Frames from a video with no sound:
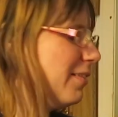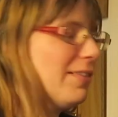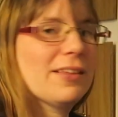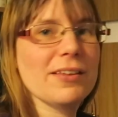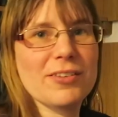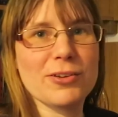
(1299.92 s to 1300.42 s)

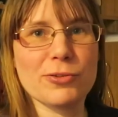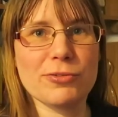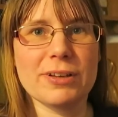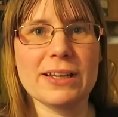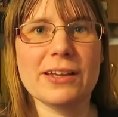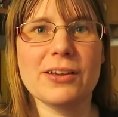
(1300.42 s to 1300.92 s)
This looked
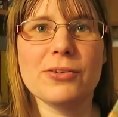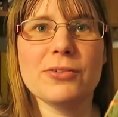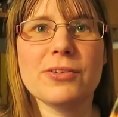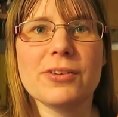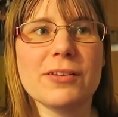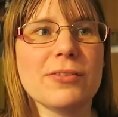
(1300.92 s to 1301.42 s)
really
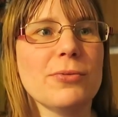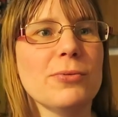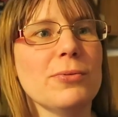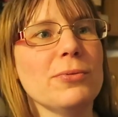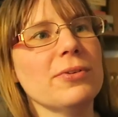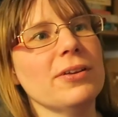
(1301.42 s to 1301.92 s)
cute. It's
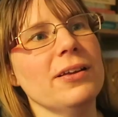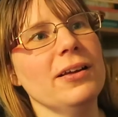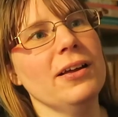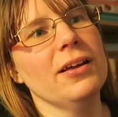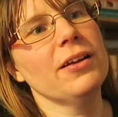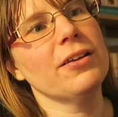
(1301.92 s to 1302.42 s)
called
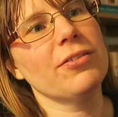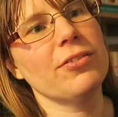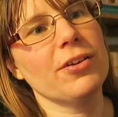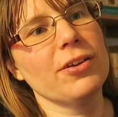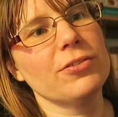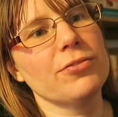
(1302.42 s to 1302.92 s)

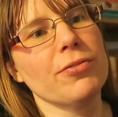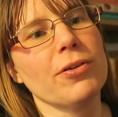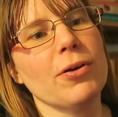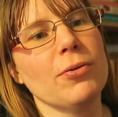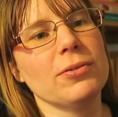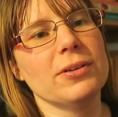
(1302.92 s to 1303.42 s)
Search for the
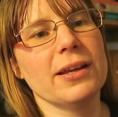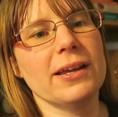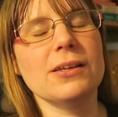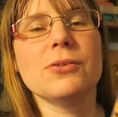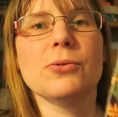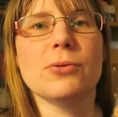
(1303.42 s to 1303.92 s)
Golden
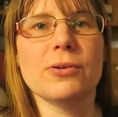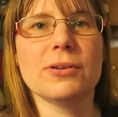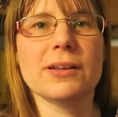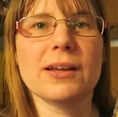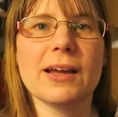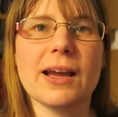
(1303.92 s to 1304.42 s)

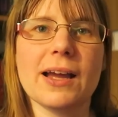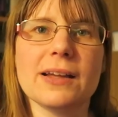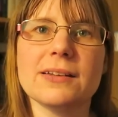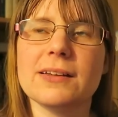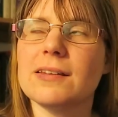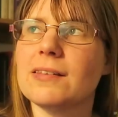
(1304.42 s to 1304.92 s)
Acorn,
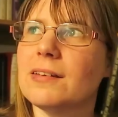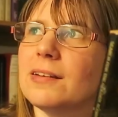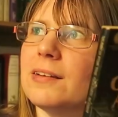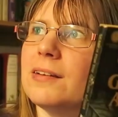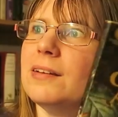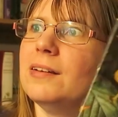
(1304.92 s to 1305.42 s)
and it's
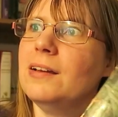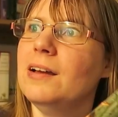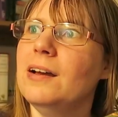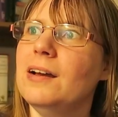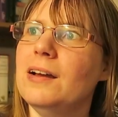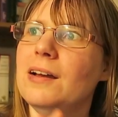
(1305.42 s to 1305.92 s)
a
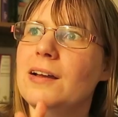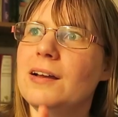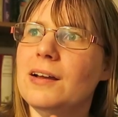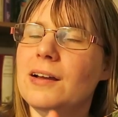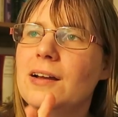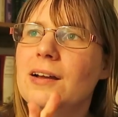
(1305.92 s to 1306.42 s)

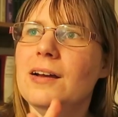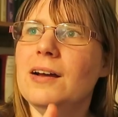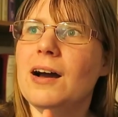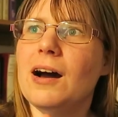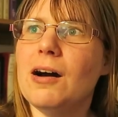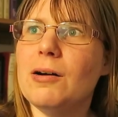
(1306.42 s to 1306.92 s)

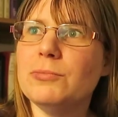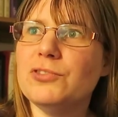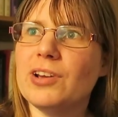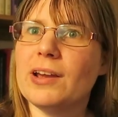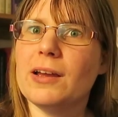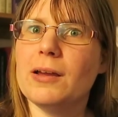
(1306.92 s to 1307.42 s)

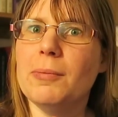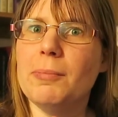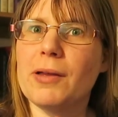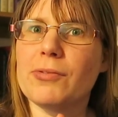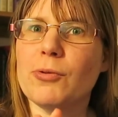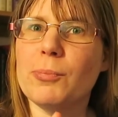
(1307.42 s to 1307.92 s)
armchair
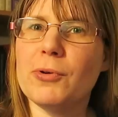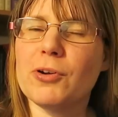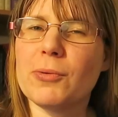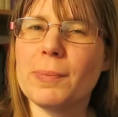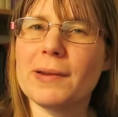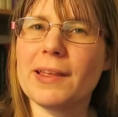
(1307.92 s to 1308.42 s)
puzzle
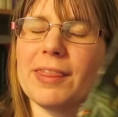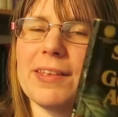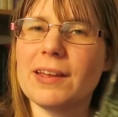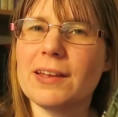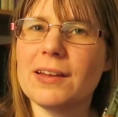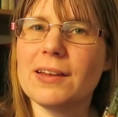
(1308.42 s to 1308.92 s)
book, but I
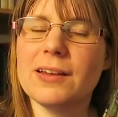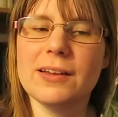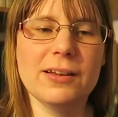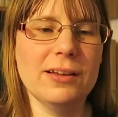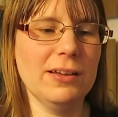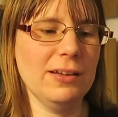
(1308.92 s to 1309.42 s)
think
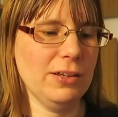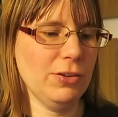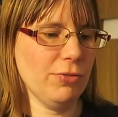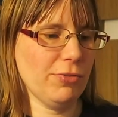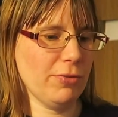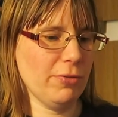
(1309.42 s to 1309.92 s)

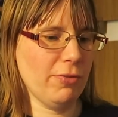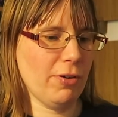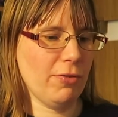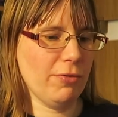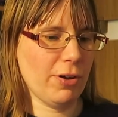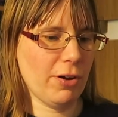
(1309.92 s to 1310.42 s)
used to
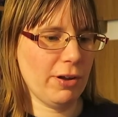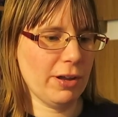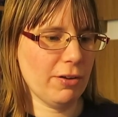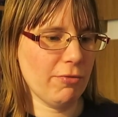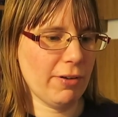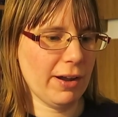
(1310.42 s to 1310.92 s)
involve
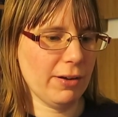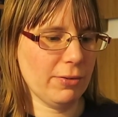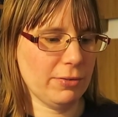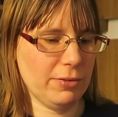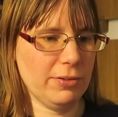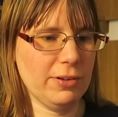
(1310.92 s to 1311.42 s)
going
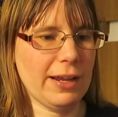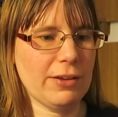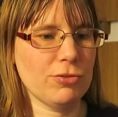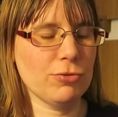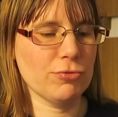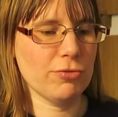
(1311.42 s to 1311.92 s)
around
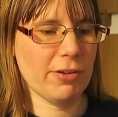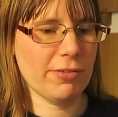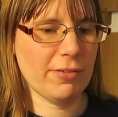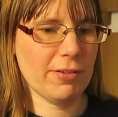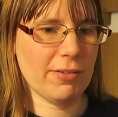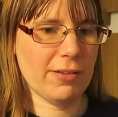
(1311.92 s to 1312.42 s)
National
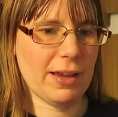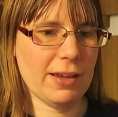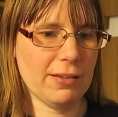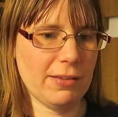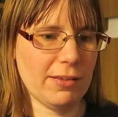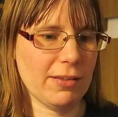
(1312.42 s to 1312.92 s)
Trust
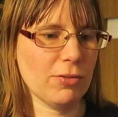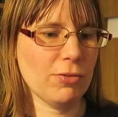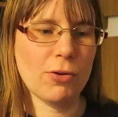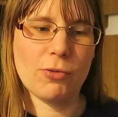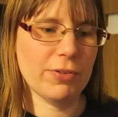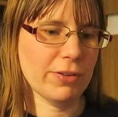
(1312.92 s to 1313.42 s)
estates and
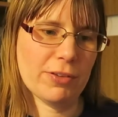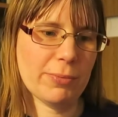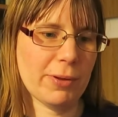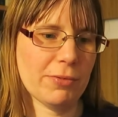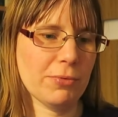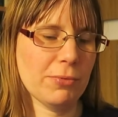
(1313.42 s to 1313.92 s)
solving this
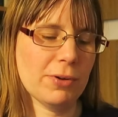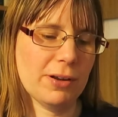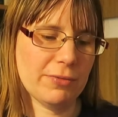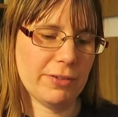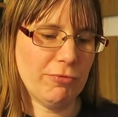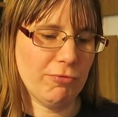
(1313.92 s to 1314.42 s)
puzzle
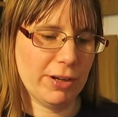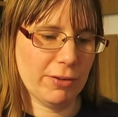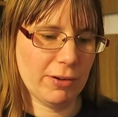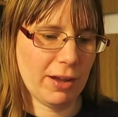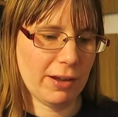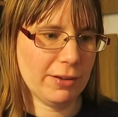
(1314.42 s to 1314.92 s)
kind of in
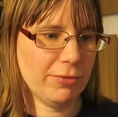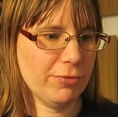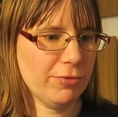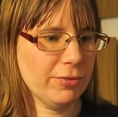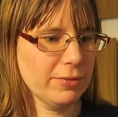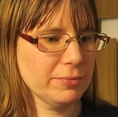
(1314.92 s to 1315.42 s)
real life.